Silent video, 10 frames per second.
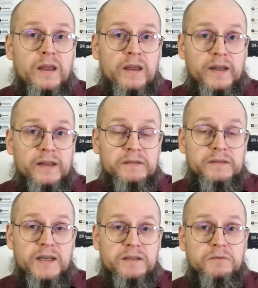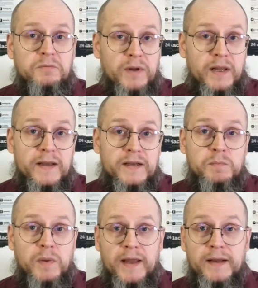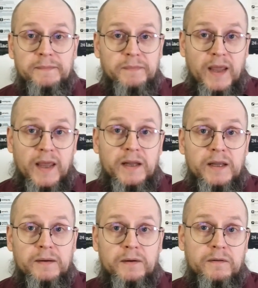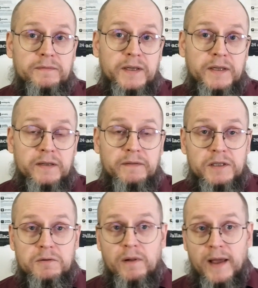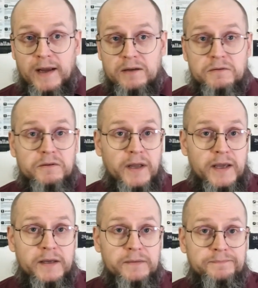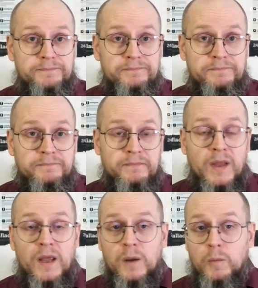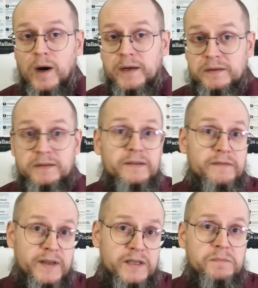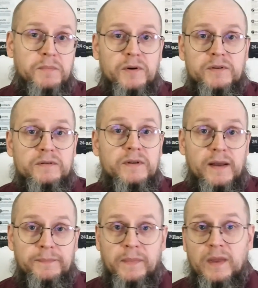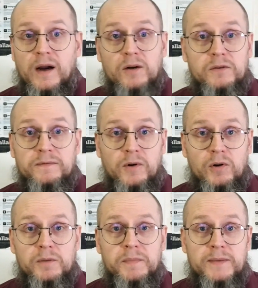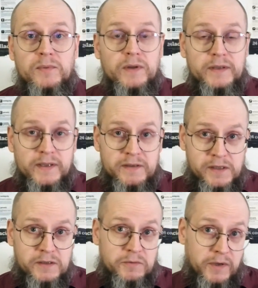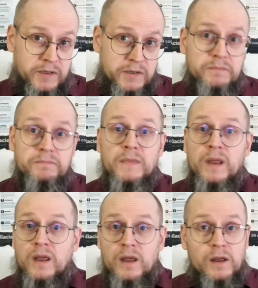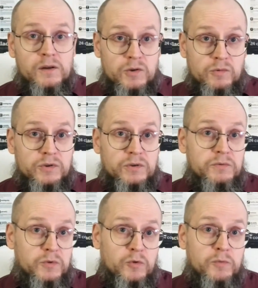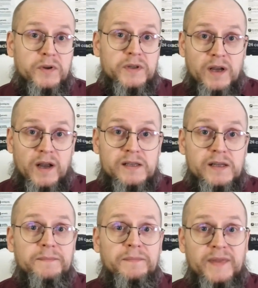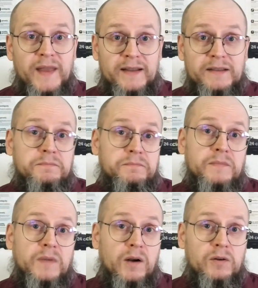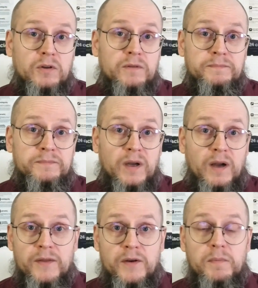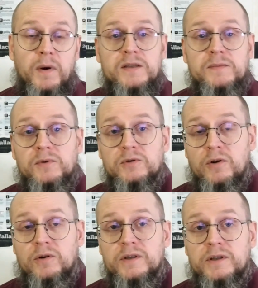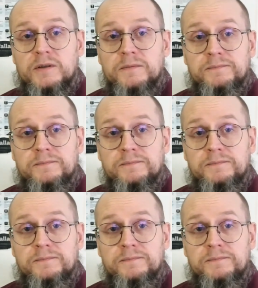It doesn't really explain any of the individual actions taken. Why did this person, out of all the people in that situation, choose to do precisely that out of other possible choices?